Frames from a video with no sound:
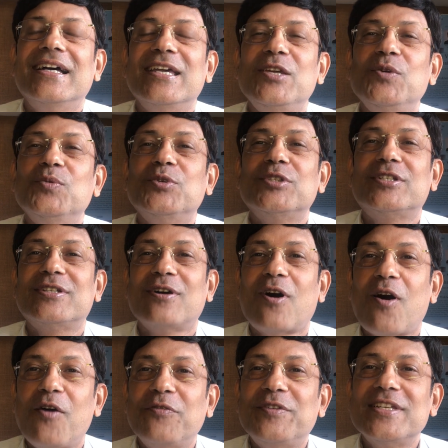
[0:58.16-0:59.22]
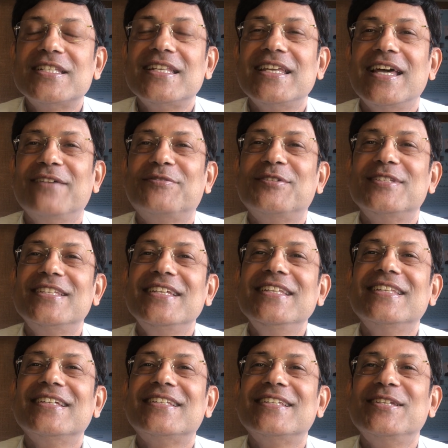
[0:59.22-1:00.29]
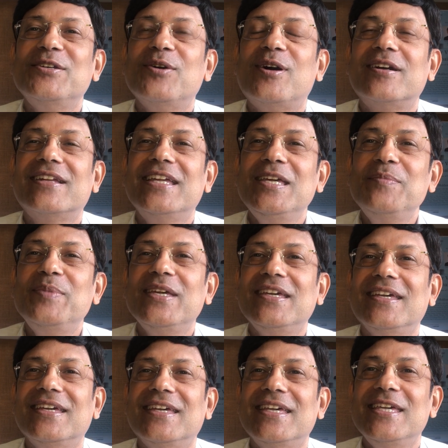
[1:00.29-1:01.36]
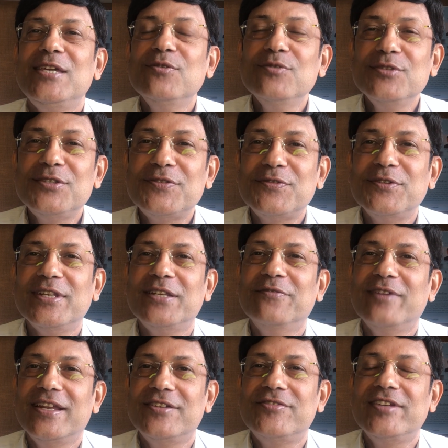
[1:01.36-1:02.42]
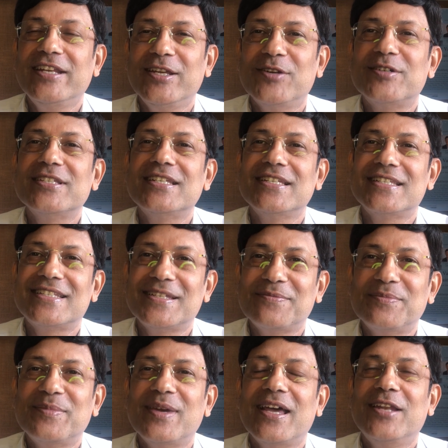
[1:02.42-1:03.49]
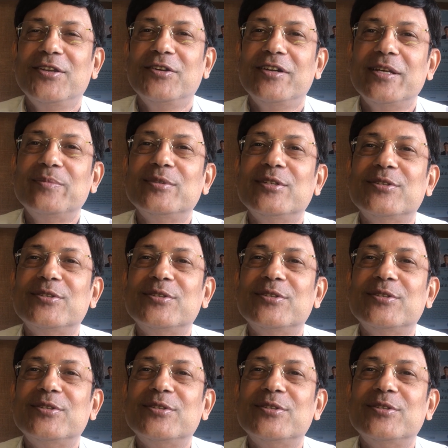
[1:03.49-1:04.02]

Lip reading: you would obviously have to see that you are keeping useful inventory in your system and you're able